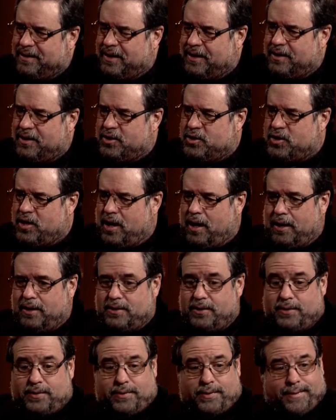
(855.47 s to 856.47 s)
And the
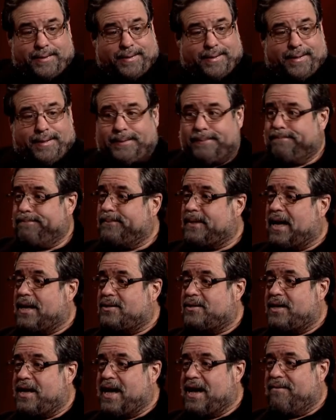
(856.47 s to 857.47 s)
geologists saying,
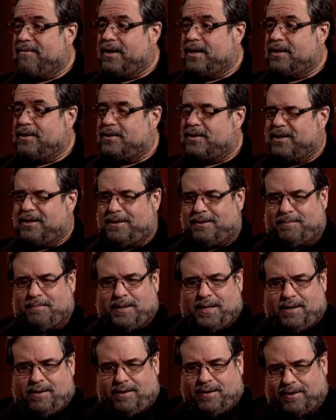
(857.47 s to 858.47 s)
that's the evidence, and the
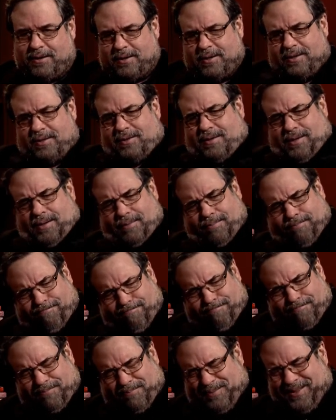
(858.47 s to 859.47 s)
meteorologists
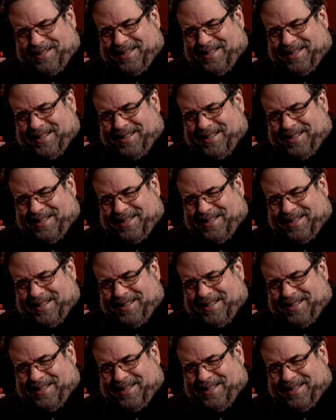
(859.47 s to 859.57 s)
saying,